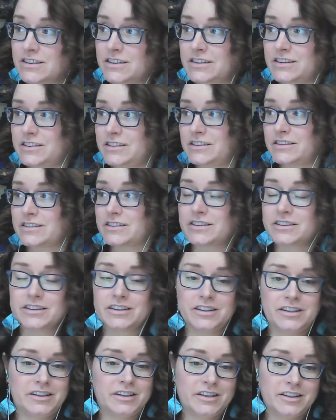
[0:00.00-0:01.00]
didn't.
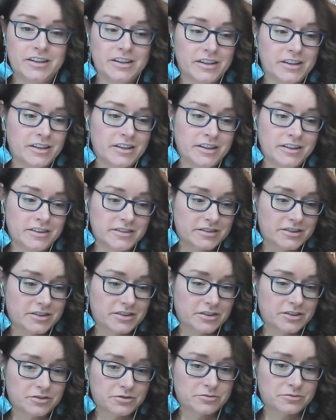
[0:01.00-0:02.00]

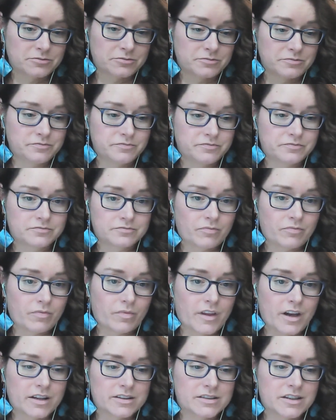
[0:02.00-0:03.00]
So
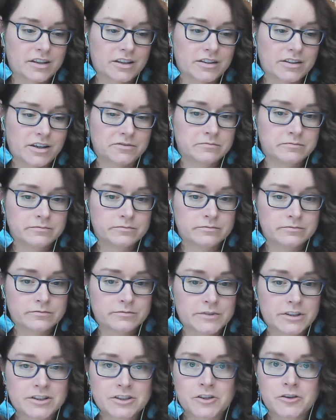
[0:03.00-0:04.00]
that's
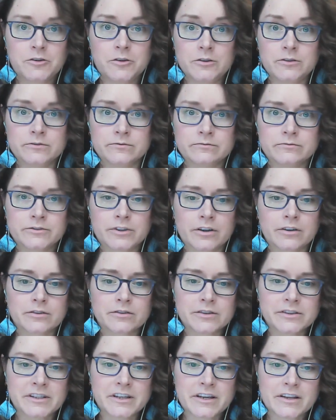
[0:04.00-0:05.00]
it's cool though,
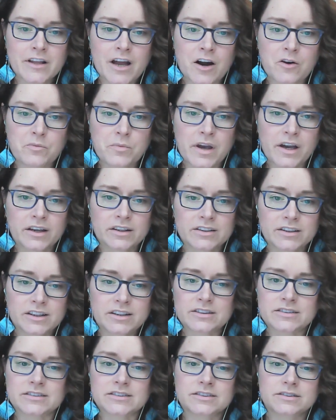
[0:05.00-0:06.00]
seeing how big it
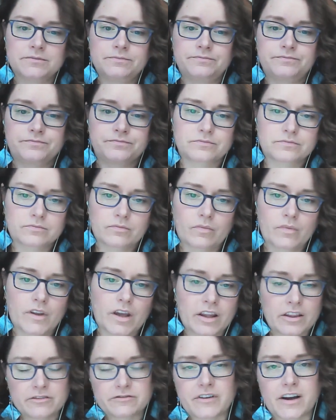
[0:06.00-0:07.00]
is.
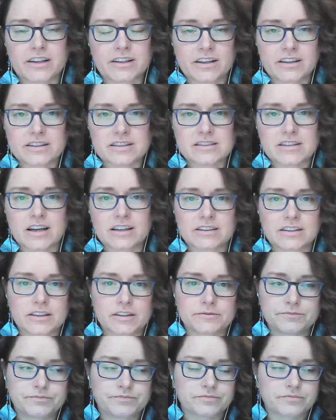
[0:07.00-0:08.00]
And the fact that it's not
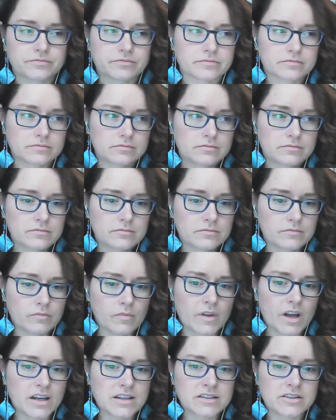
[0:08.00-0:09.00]

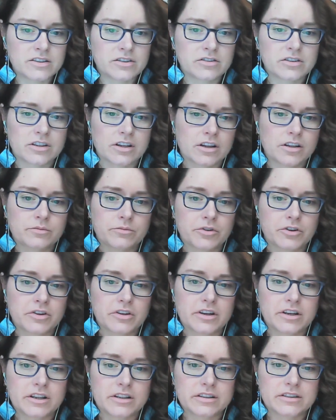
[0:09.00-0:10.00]
asteroid anymore
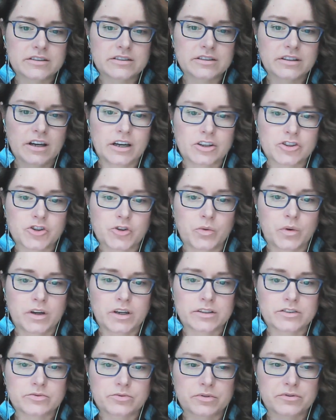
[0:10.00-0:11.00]
and it's actual
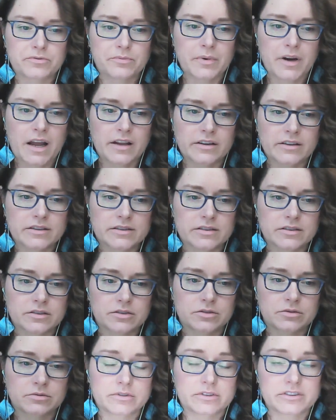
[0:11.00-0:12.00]
dwarf planet,
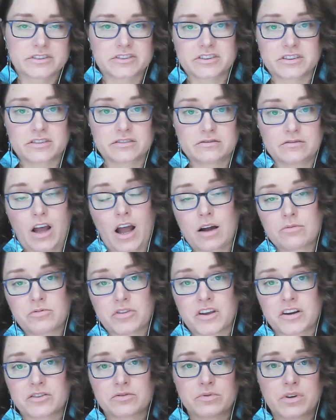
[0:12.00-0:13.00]
so it's just up
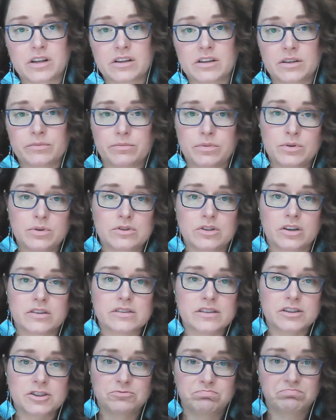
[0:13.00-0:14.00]
there with the Pluto,
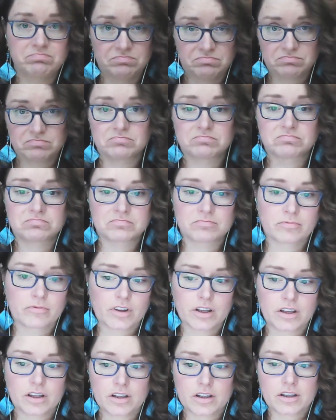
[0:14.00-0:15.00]
isn't it?
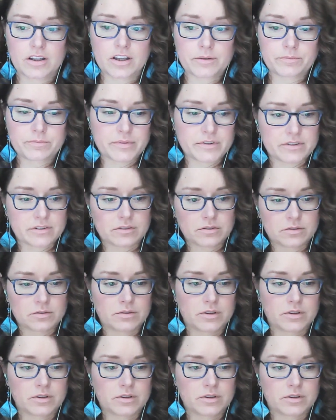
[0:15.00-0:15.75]
Yep, so